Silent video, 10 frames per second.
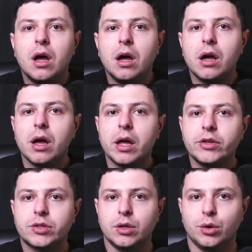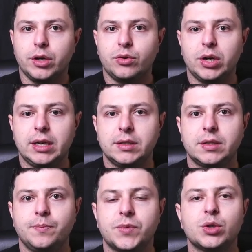And slowly release.
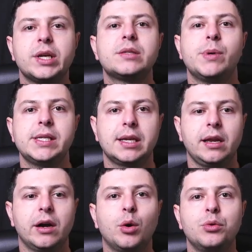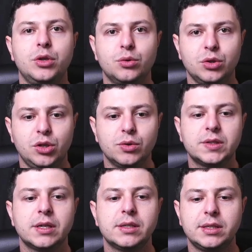So that's basically how you would use
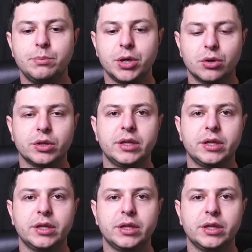Symbicort,